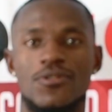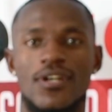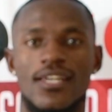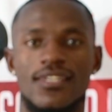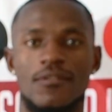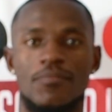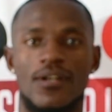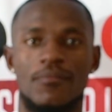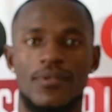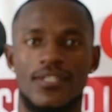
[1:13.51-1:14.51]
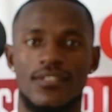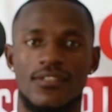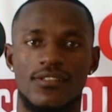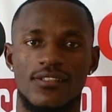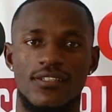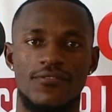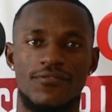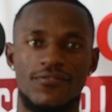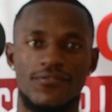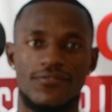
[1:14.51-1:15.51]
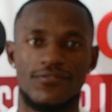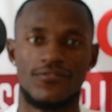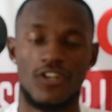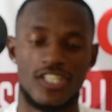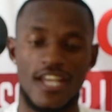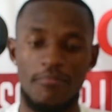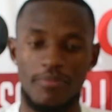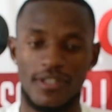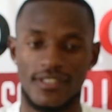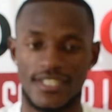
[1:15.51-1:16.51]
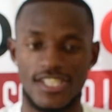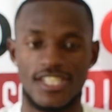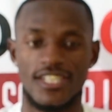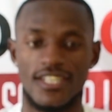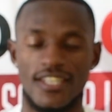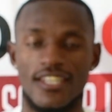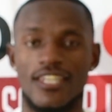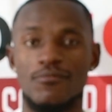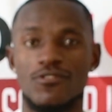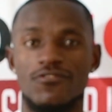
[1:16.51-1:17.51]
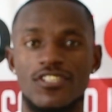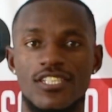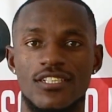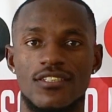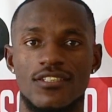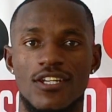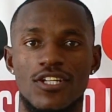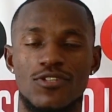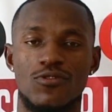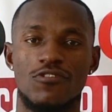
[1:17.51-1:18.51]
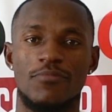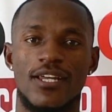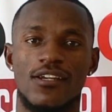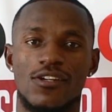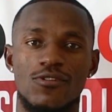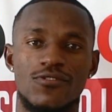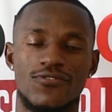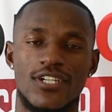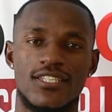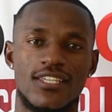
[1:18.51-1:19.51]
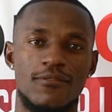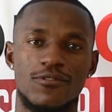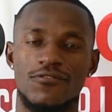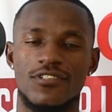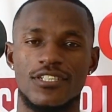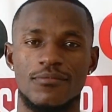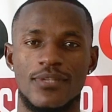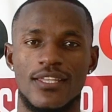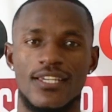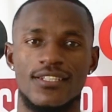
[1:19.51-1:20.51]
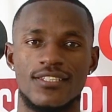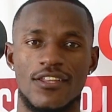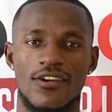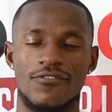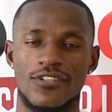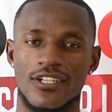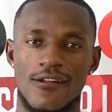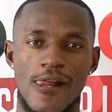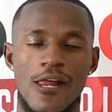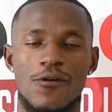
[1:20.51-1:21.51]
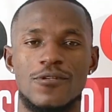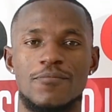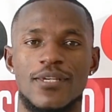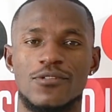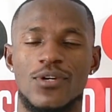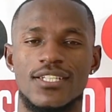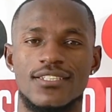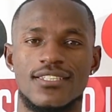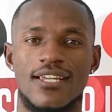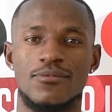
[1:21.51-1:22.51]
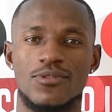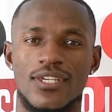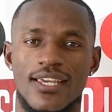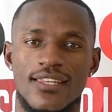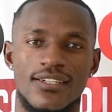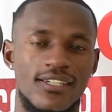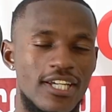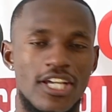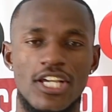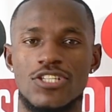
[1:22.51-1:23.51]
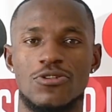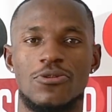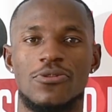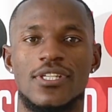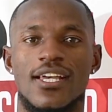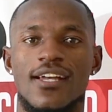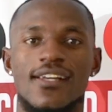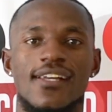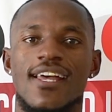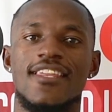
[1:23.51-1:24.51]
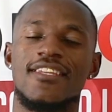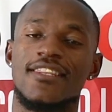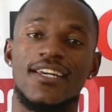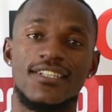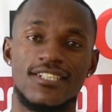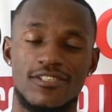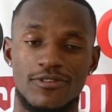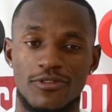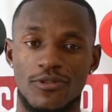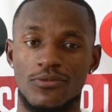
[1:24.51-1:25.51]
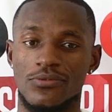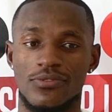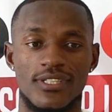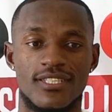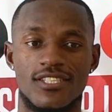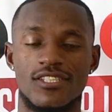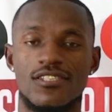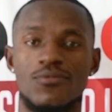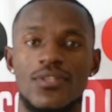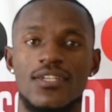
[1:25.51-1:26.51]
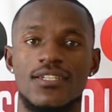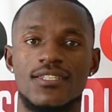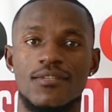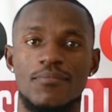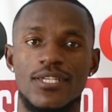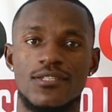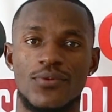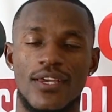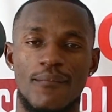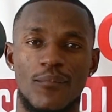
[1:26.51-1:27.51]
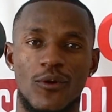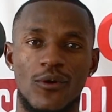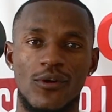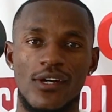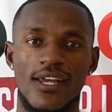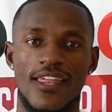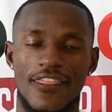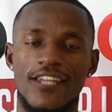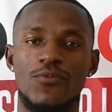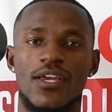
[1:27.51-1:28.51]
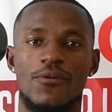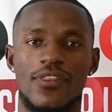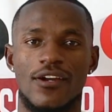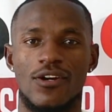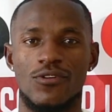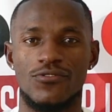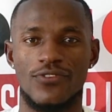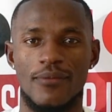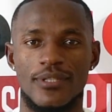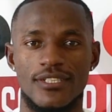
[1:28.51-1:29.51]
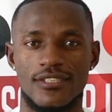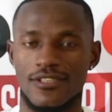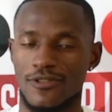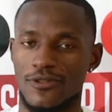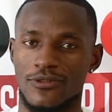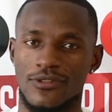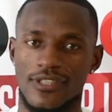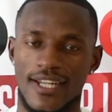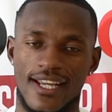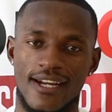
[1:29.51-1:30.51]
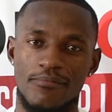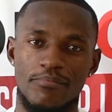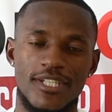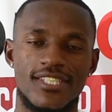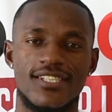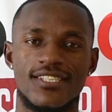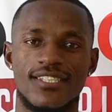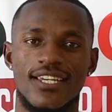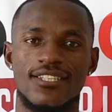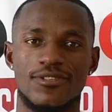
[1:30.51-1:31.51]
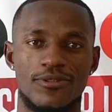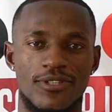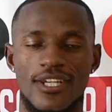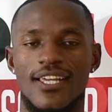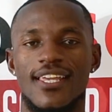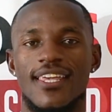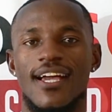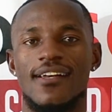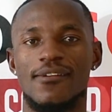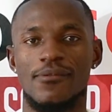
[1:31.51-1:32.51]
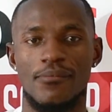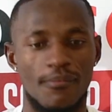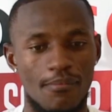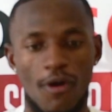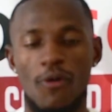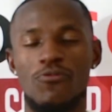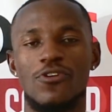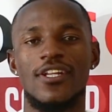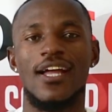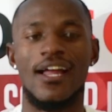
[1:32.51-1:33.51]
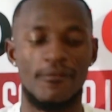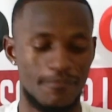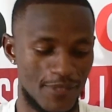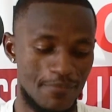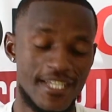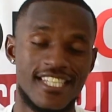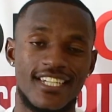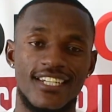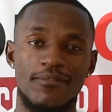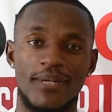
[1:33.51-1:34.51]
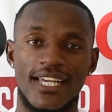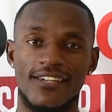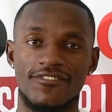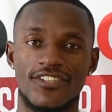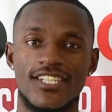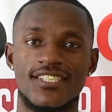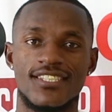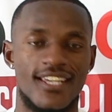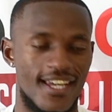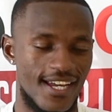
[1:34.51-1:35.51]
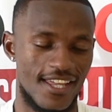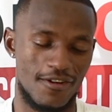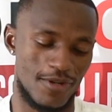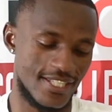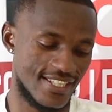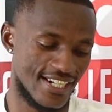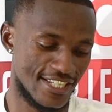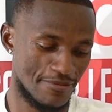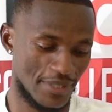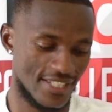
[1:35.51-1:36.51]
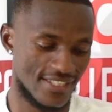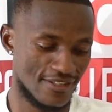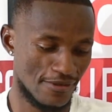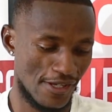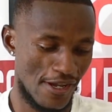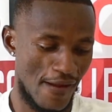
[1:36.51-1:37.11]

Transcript: sure I keep up. And if, for example, recently they came to visit, two of my close friends came to visit me there in South Africa. We spent quality time together. So yeah, other than that, as you know, it's just with the teammates we are more than we are with our own families. So like I'm based that side. So yeah, hopefully basically my friends are the ones that I spend